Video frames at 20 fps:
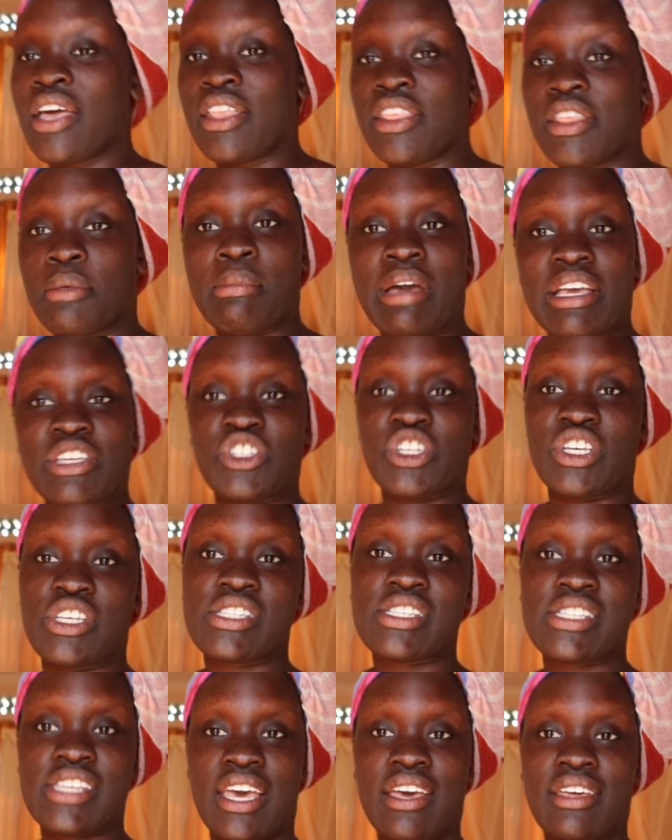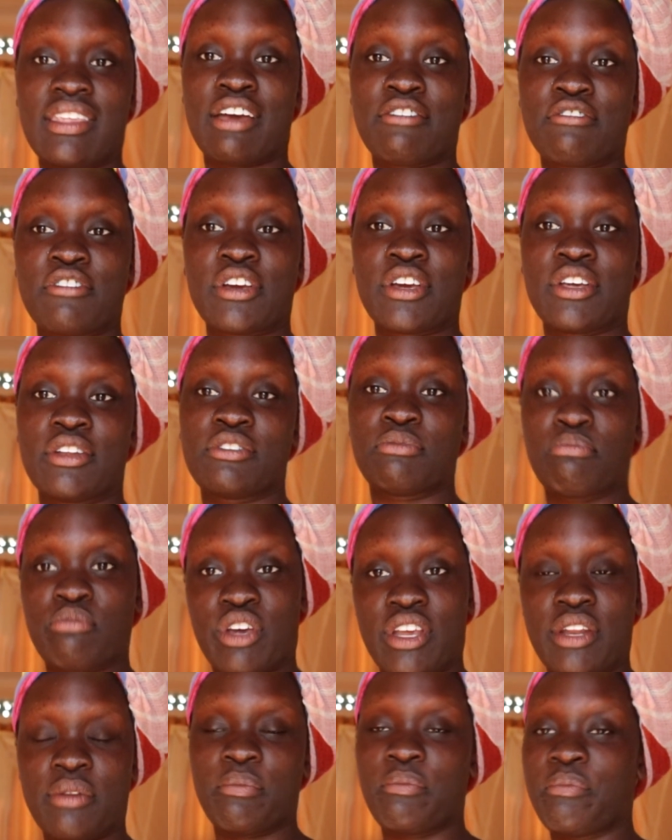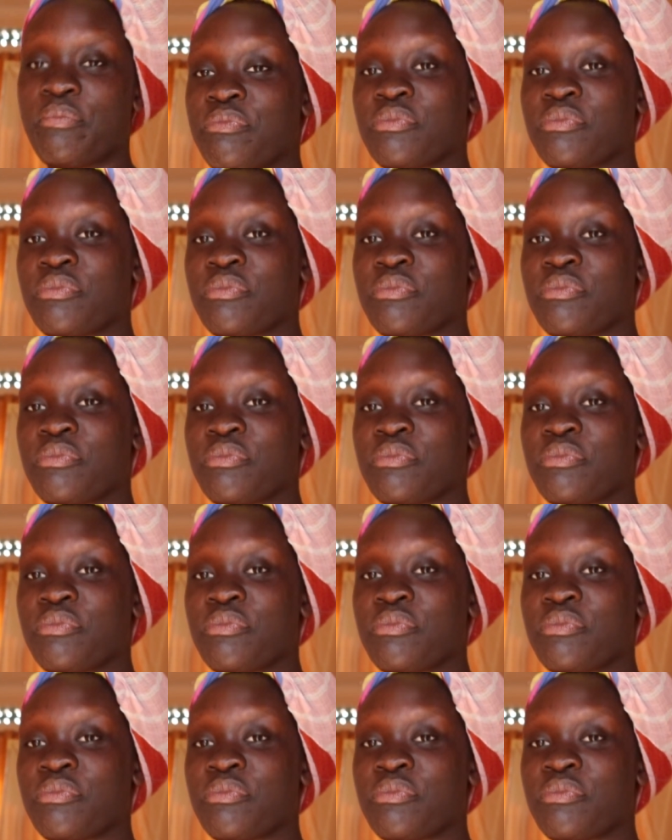the matching set, African print,